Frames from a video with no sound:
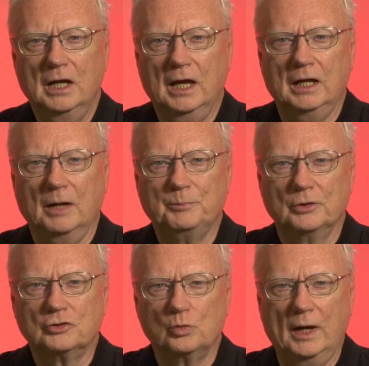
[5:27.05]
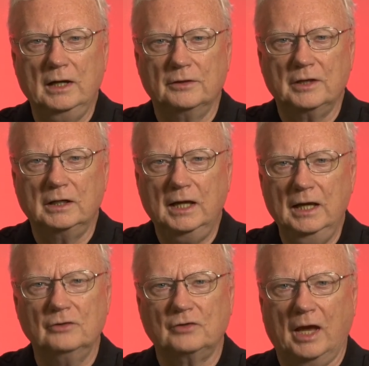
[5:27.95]
and am persuaded that
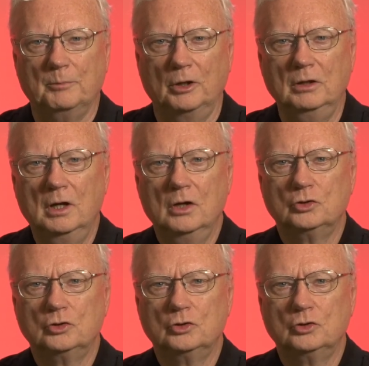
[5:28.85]
he is able